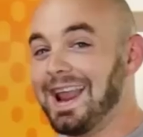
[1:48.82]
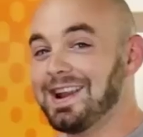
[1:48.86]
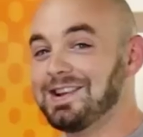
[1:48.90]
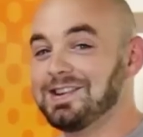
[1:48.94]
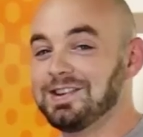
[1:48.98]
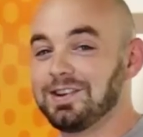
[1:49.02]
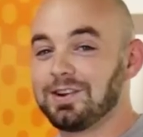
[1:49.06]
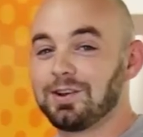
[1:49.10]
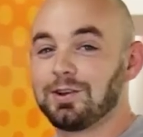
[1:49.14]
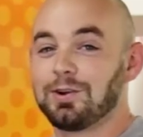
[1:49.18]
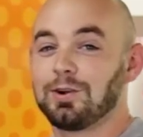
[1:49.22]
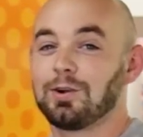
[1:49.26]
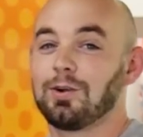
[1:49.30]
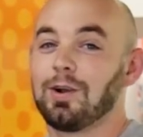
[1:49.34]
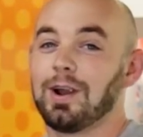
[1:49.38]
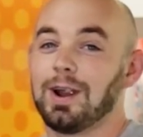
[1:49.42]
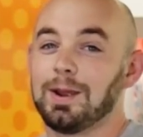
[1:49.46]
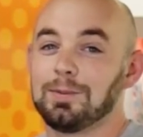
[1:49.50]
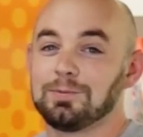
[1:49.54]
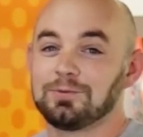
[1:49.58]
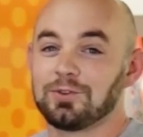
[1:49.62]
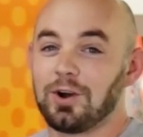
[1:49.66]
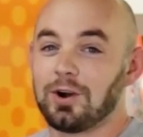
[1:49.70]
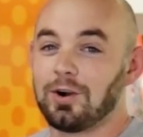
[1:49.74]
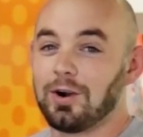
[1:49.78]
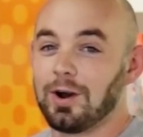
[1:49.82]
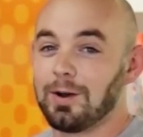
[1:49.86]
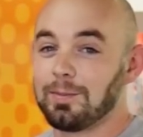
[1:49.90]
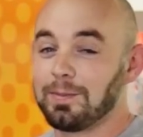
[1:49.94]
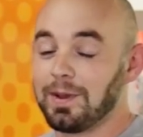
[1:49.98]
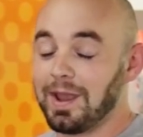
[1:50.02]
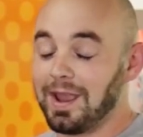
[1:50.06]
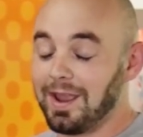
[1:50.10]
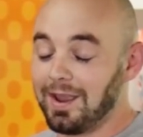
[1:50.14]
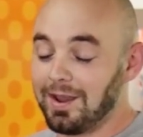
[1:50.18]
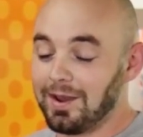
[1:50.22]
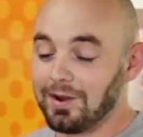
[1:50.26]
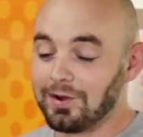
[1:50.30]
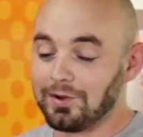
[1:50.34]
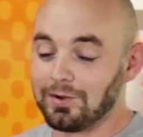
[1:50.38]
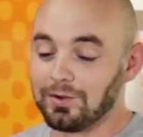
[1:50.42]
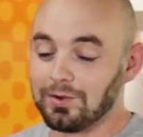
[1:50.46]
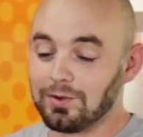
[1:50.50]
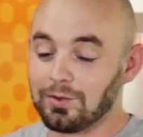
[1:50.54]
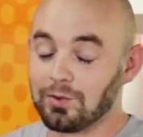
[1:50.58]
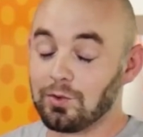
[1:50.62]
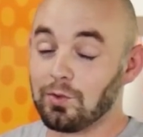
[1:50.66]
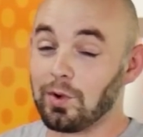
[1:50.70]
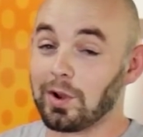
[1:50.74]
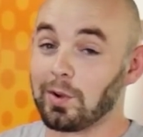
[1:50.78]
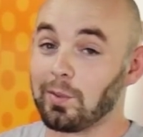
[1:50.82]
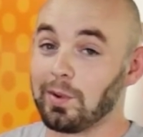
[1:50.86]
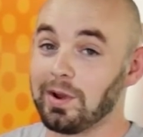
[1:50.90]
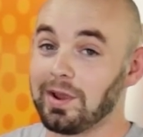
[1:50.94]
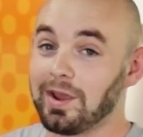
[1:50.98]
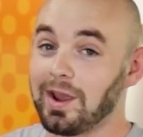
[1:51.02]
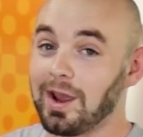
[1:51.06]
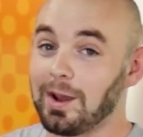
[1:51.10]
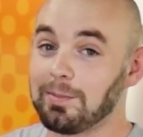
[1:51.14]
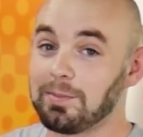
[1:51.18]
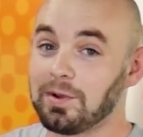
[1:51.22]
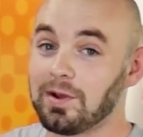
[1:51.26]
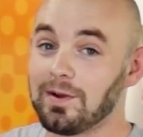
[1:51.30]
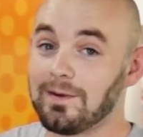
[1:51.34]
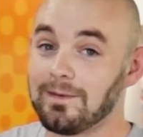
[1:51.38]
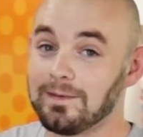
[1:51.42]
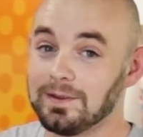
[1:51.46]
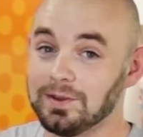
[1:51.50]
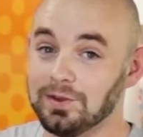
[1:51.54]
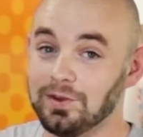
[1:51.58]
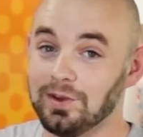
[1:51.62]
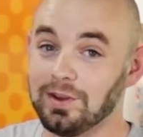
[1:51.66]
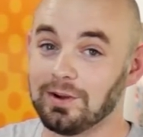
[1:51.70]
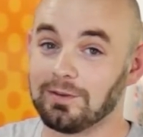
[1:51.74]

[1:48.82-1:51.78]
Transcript: 1800 grams all up, and quick recap, you